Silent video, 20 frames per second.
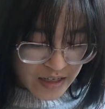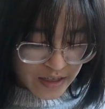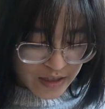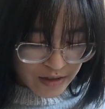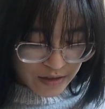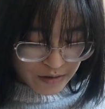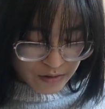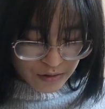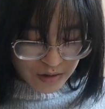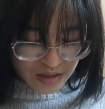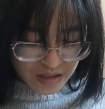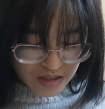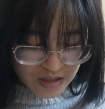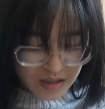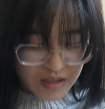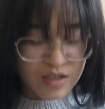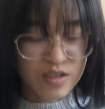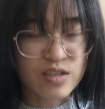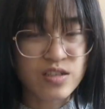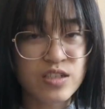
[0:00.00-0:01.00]
I used
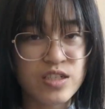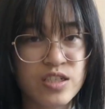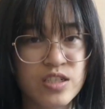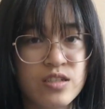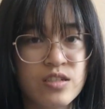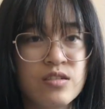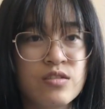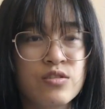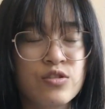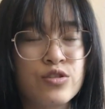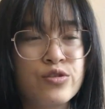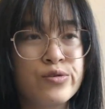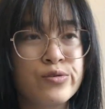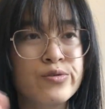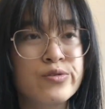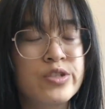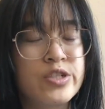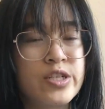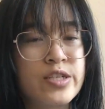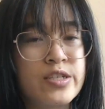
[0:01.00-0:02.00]
the two
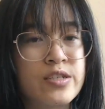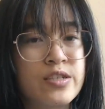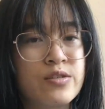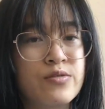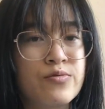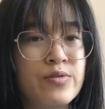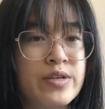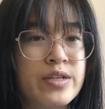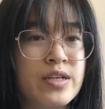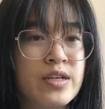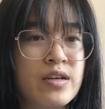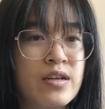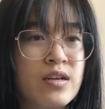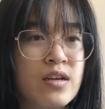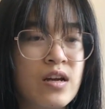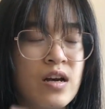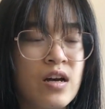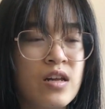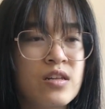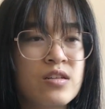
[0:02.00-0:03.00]
JC Rennie
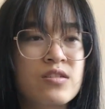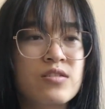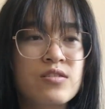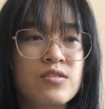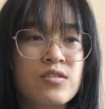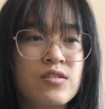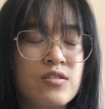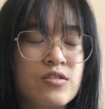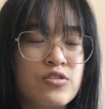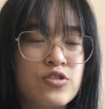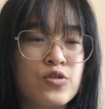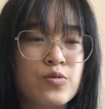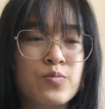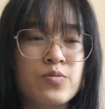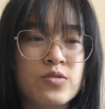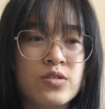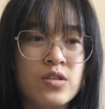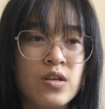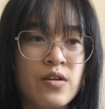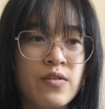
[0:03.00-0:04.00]

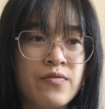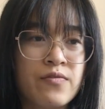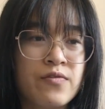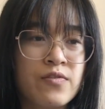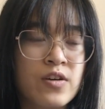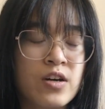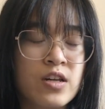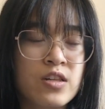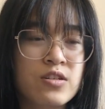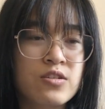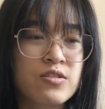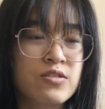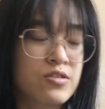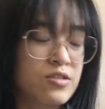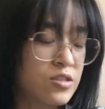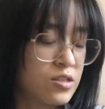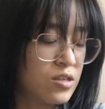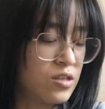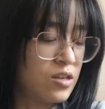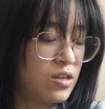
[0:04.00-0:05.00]
Supersoft
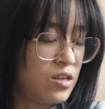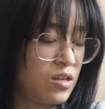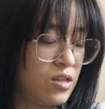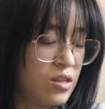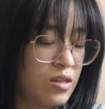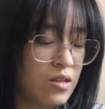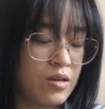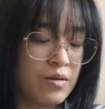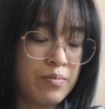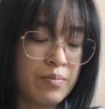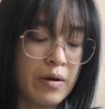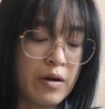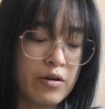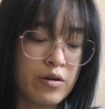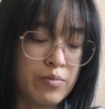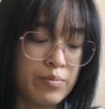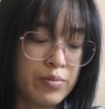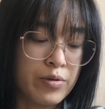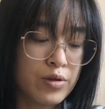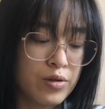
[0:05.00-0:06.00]
colors, the
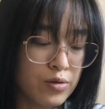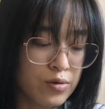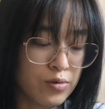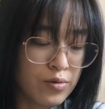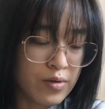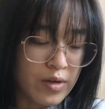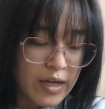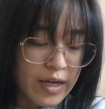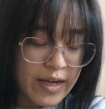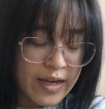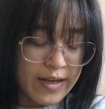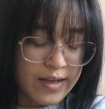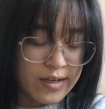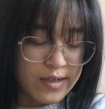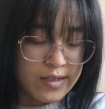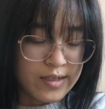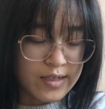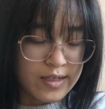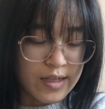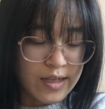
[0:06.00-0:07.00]
powder blue
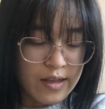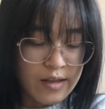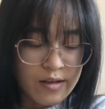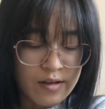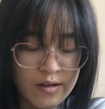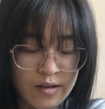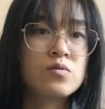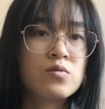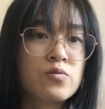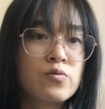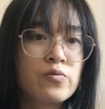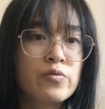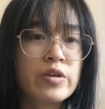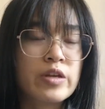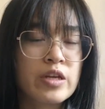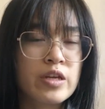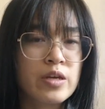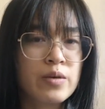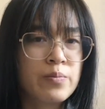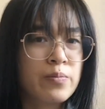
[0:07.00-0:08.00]
and
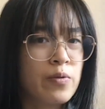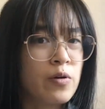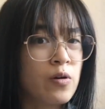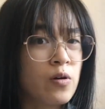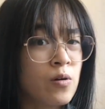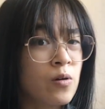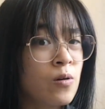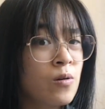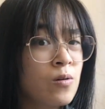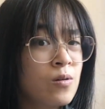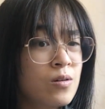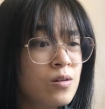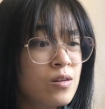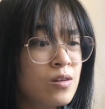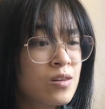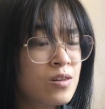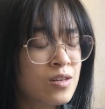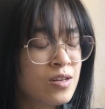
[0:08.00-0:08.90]
ugie pearl.